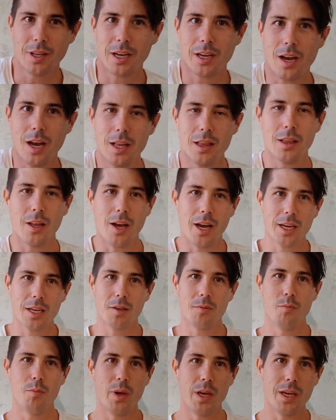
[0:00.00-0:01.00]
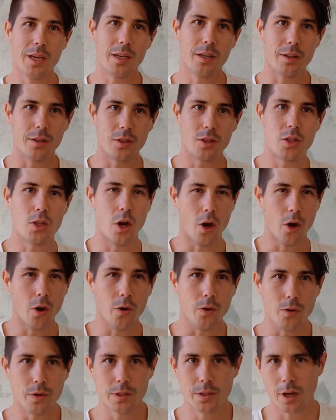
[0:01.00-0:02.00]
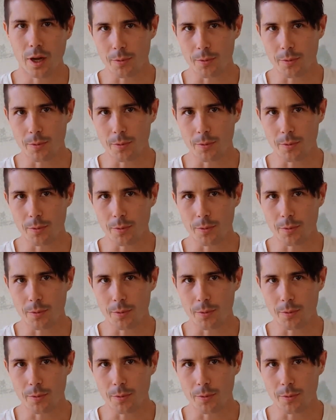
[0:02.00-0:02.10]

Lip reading: Like, I like being toned.